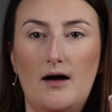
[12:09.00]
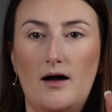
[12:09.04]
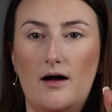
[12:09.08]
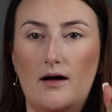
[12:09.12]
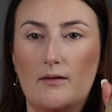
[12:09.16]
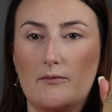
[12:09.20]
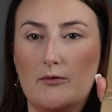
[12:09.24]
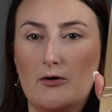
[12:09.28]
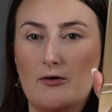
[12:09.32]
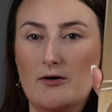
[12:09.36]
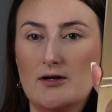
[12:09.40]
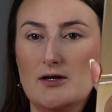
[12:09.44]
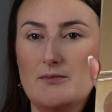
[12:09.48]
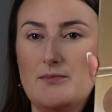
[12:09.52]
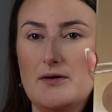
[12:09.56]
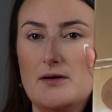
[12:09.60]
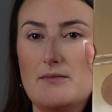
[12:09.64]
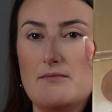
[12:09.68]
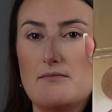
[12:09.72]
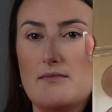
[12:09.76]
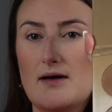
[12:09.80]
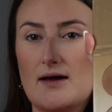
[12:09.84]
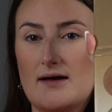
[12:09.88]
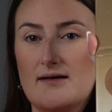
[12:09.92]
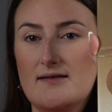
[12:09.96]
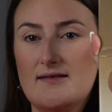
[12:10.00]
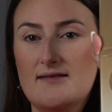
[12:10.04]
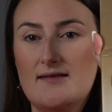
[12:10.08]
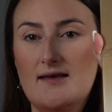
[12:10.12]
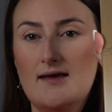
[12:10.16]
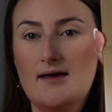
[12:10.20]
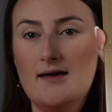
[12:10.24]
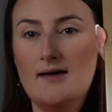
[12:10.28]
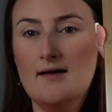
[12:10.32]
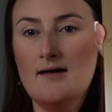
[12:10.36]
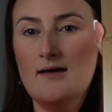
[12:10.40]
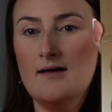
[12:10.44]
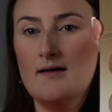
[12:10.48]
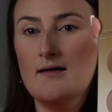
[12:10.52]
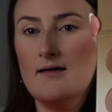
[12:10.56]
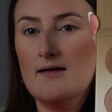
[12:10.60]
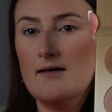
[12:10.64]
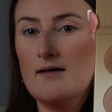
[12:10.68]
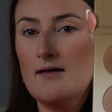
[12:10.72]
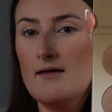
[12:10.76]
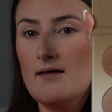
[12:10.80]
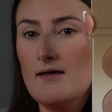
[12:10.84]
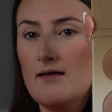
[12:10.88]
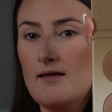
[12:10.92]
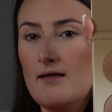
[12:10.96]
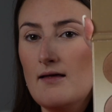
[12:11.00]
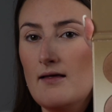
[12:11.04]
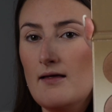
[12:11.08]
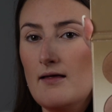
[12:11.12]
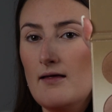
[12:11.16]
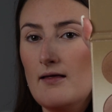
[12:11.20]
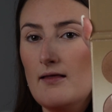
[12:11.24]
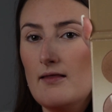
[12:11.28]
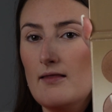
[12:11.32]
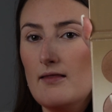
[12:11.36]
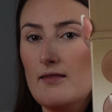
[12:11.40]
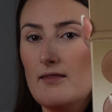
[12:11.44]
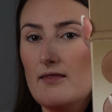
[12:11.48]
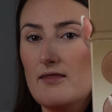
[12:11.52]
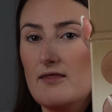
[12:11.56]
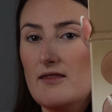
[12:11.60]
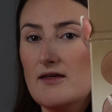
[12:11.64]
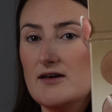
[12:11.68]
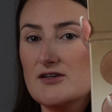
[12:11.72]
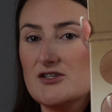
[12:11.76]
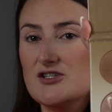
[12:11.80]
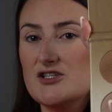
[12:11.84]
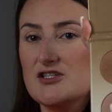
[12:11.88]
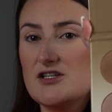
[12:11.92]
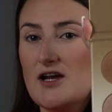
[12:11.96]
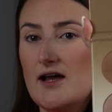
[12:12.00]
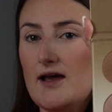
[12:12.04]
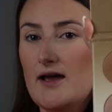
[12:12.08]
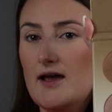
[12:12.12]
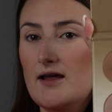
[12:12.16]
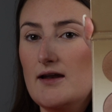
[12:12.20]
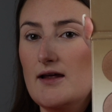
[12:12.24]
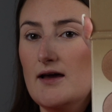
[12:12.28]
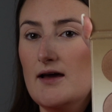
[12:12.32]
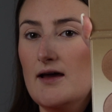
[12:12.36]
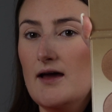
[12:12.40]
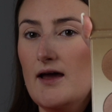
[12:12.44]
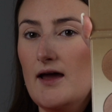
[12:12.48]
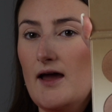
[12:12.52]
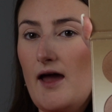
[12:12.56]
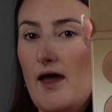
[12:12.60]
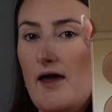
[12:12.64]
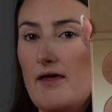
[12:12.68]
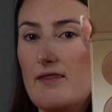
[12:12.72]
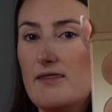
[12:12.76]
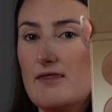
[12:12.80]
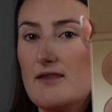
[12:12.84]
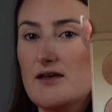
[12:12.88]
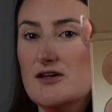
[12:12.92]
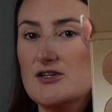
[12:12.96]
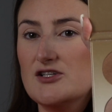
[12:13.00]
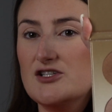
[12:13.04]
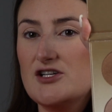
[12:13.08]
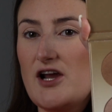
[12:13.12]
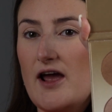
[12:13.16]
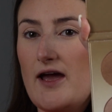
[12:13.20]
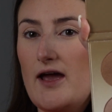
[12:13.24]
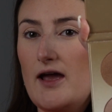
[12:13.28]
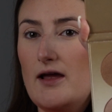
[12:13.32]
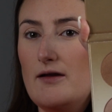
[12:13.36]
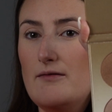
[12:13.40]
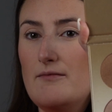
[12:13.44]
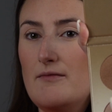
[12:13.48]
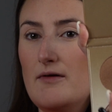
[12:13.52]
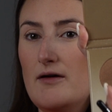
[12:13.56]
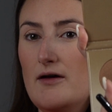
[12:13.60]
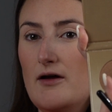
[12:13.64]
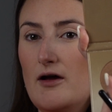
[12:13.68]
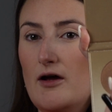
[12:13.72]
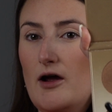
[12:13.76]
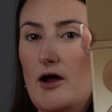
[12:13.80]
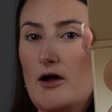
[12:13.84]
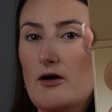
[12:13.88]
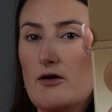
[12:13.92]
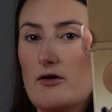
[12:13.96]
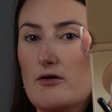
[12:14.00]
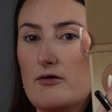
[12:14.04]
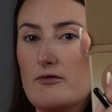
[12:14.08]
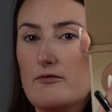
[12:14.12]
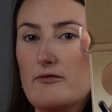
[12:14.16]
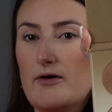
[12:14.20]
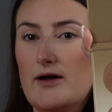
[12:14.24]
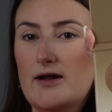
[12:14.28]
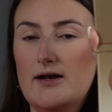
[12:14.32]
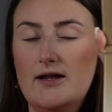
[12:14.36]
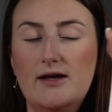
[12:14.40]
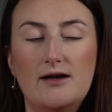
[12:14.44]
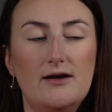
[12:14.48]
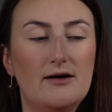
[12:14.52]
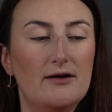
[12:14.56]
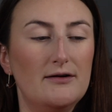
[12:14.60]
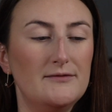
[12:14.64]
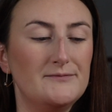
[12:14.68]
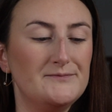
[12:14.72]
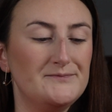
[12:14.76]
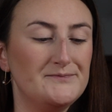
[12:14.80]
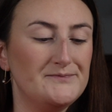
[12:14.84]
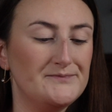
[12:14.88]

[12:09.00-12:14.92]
I'm going to be mixing this shade and this shade right here